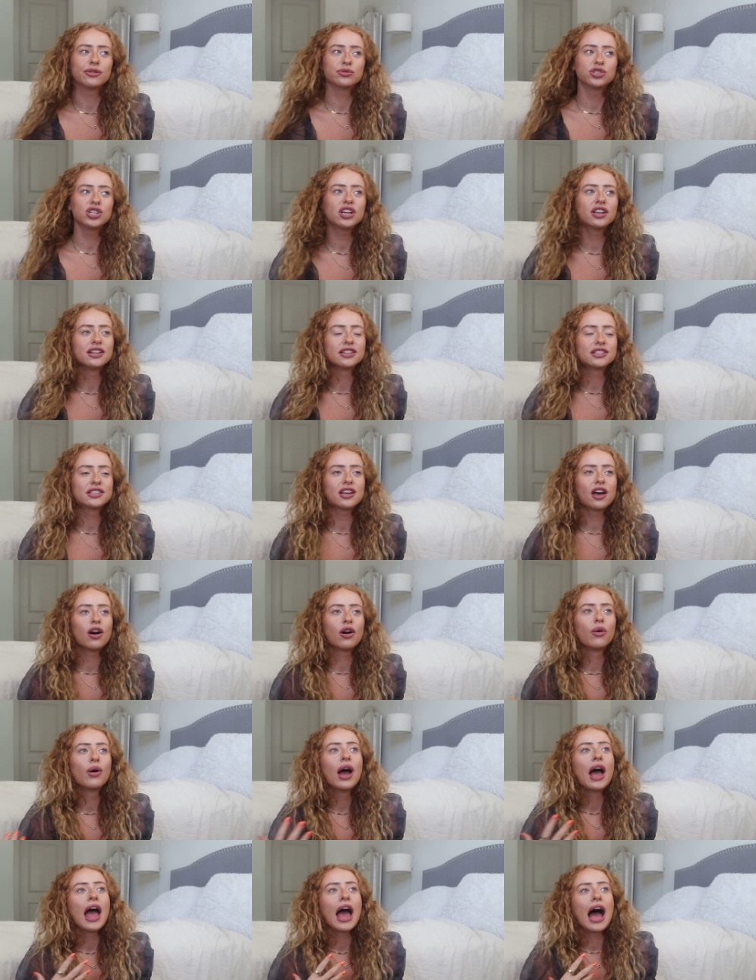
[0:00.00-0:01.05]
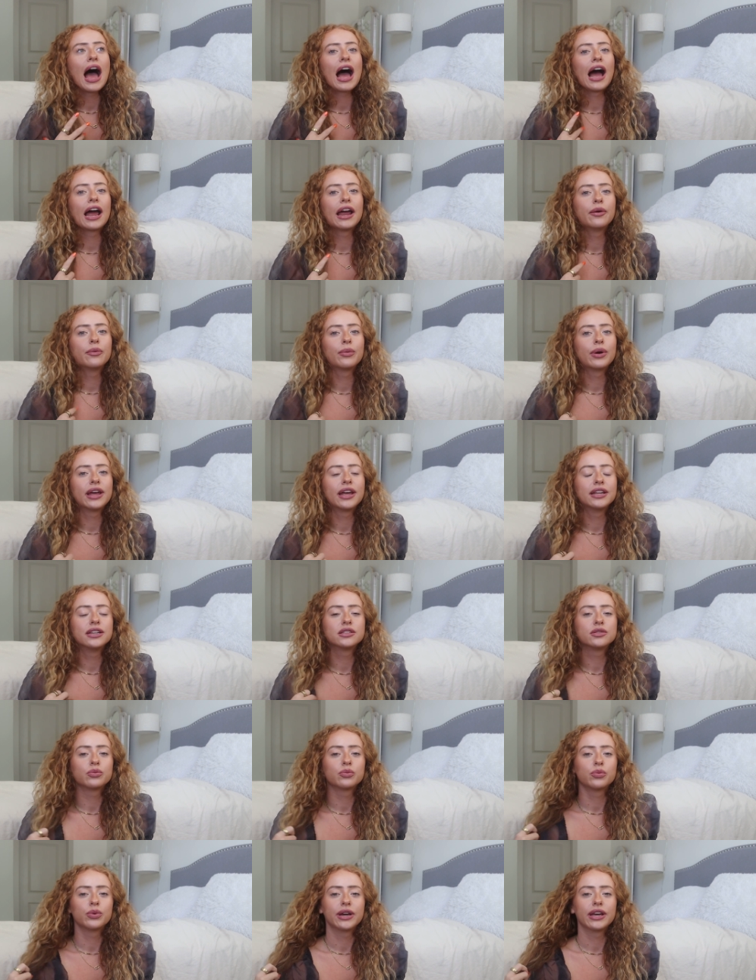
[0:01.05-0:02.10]
chilling. So I went
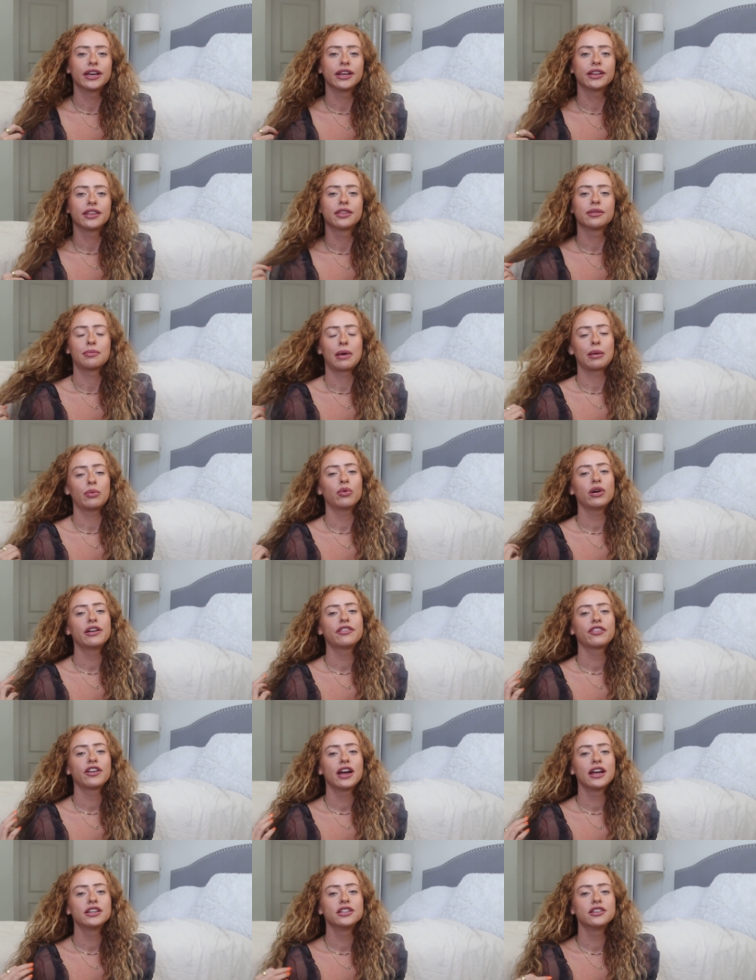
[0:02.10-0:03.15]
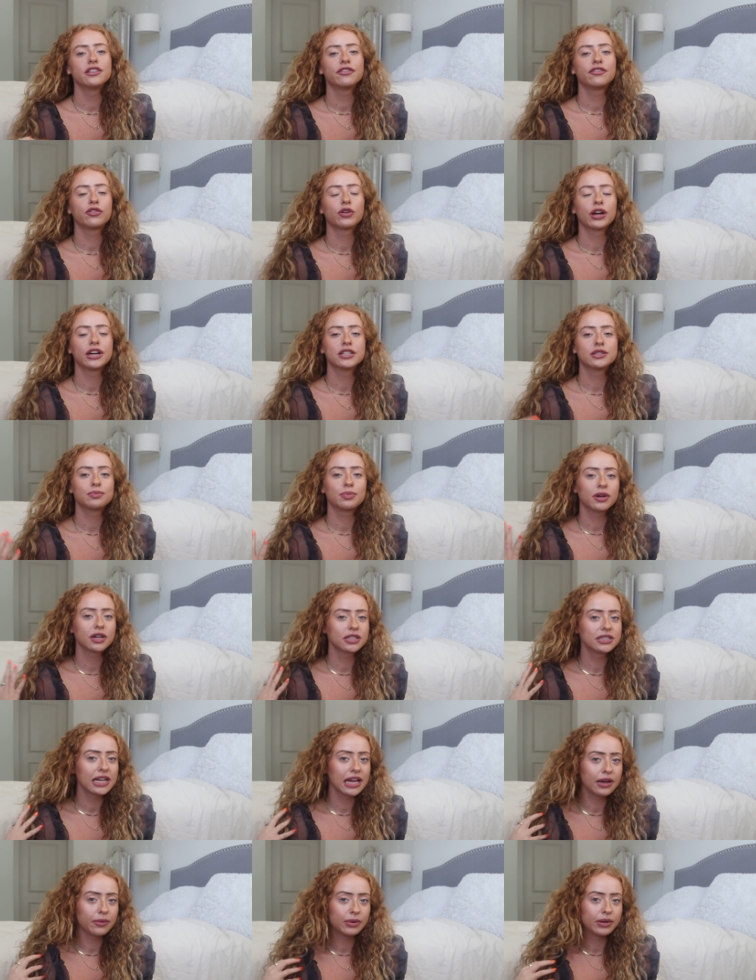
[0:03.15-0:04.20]
with my boyfriend for his
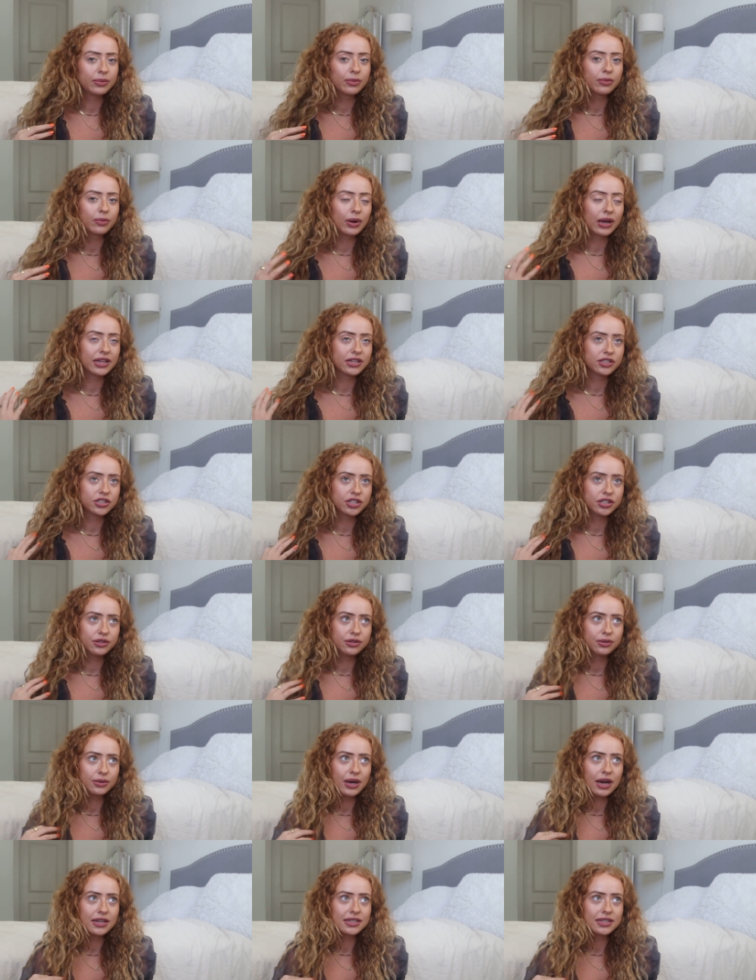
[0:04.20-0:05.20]
birthday. We went to